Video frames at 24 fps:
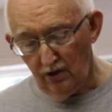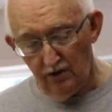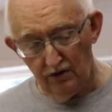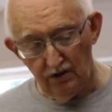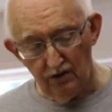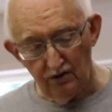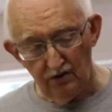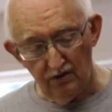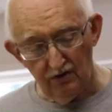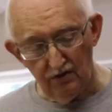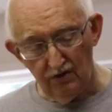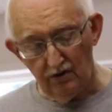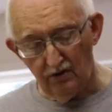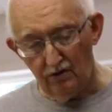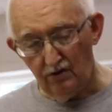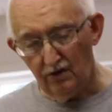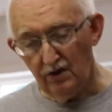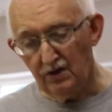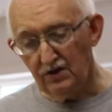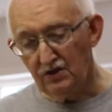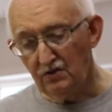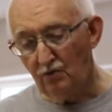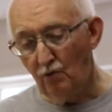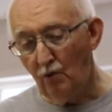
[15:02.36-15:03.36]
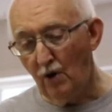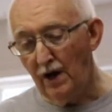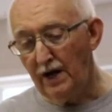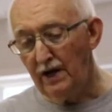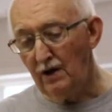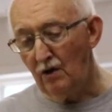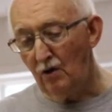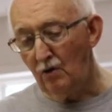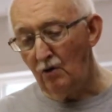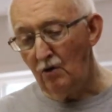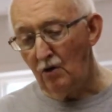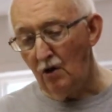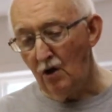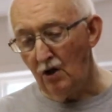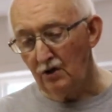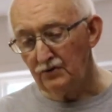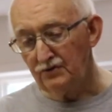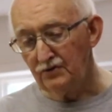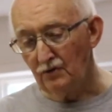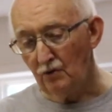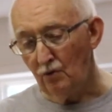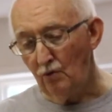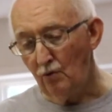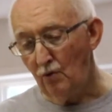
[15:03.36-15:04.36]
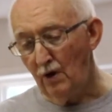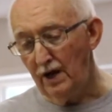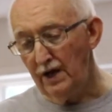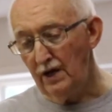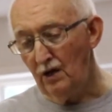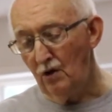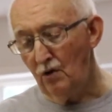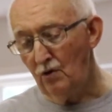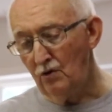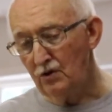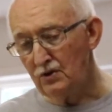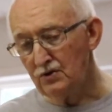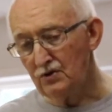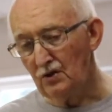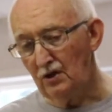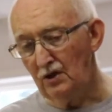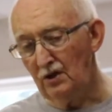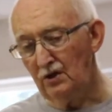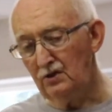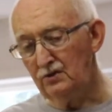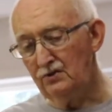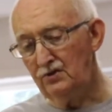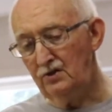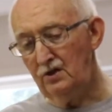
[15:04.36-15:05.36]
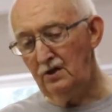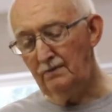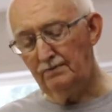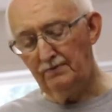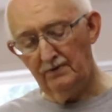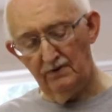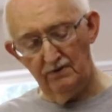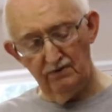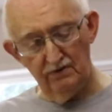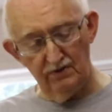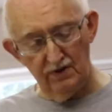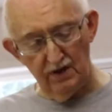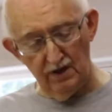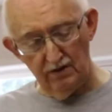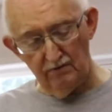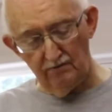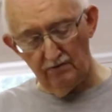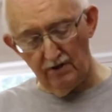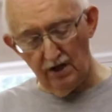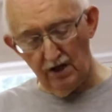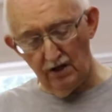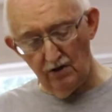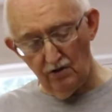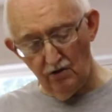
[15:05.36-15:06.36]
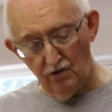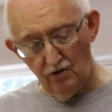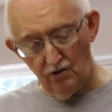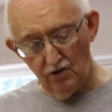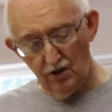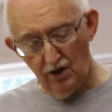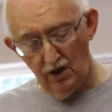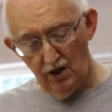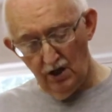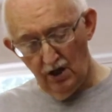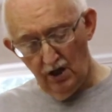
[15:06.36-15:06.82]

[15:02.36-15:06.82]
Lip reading: There is white oak also. White oak is a little cheaper than red oak.